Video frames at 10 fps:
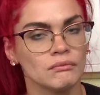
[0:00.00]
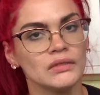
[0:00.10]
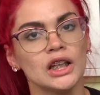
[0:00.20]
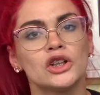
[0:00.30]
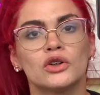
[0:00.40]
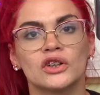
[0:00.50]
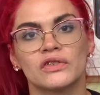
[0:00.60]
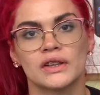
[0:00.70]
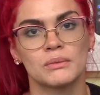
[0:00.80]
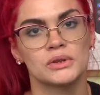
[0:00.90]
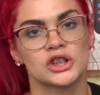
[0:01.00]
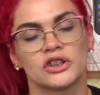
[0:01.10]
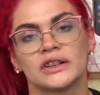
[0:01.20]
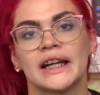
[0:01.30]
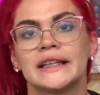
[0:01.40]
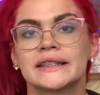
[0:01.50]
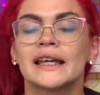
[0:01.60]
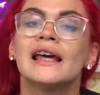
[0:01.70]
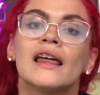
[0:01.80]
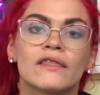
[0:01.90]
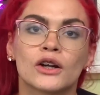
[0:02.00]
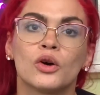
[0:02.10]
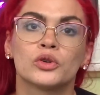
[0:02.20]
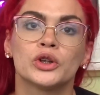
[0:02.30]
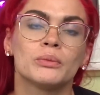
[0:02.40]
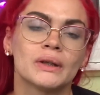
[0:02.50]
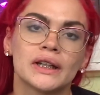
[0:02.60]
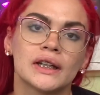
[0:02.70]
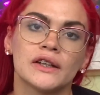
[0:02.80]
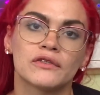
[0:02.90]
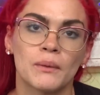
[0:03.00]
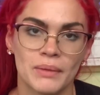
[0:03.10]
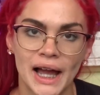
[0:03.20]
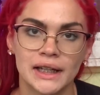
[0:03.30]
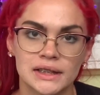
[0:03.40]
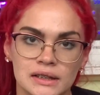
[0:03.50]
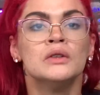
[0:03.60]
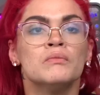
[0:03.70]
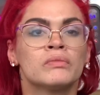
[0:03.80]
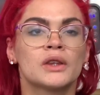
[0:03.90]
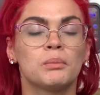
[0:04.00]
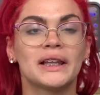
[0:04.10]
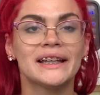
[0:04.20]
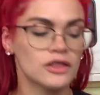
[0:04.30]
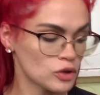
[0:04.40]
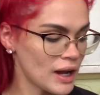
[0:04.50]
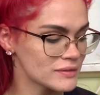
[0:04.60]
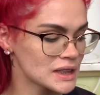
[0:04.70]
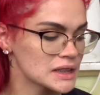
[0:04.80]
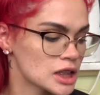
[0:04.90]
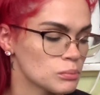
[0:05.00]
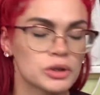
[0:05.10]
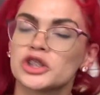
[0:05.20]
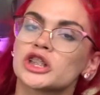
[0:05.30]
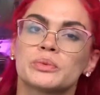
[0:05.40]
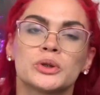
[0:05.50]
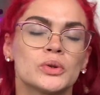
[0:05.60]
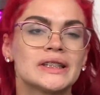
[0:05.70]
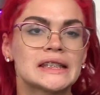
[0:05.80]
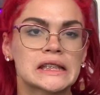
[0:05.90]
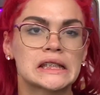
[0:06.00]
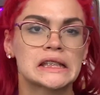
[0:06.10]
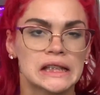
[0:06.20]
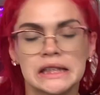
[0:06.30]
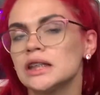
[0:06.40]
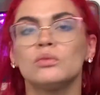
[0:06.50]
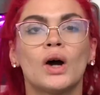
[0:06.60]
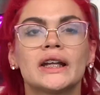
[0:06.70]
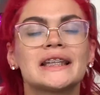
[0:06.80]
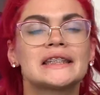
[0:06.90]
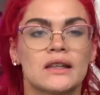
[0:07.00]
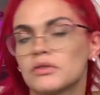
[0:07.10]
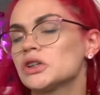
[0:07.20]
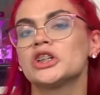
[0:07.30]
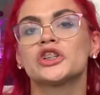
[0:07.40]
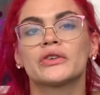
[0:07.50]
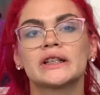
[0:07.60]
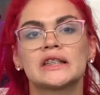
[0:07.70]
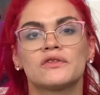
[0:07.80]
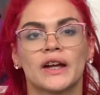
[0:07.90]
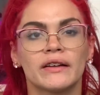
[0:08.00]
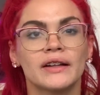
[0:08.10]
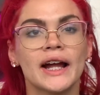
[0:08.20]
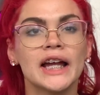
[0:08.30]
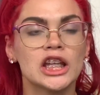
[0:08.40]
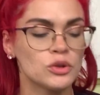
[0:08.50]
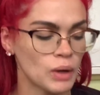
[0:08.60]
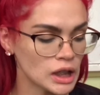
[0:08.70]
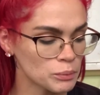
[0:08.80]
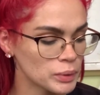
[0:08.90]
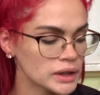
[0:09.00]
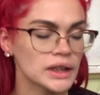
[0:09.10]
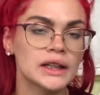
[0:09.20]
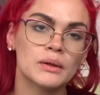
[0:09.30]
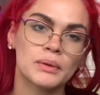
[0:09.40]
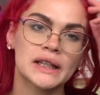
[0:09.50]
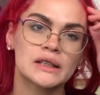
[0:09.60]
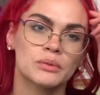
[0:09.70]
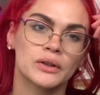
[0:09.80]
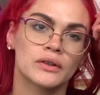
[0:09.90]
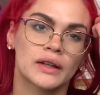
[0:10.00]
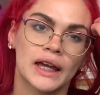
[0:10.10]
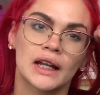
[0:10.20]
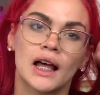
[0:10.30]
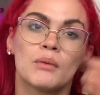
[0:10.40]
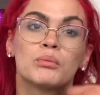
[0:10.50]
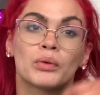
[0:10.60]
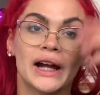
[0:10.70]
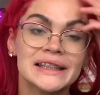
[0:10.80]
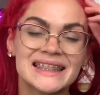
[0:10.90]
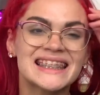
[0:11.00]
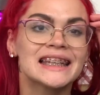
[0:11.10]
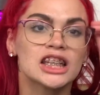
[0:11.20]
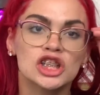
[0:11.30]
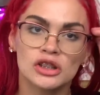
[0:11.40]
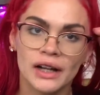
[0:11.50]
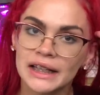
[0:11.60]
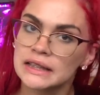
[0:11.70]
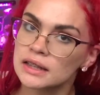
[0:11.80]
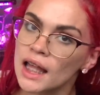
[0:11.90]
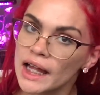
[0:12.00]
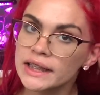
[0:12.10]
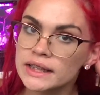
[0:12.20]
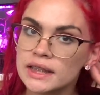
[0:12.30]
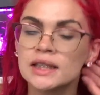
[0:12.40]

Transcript: in order for them to create their own humidity from that. The plant thrives in temperatures between 61 and 70 degrees Fahrenheit, and you want to put it in a place where it'll get bright indirect light,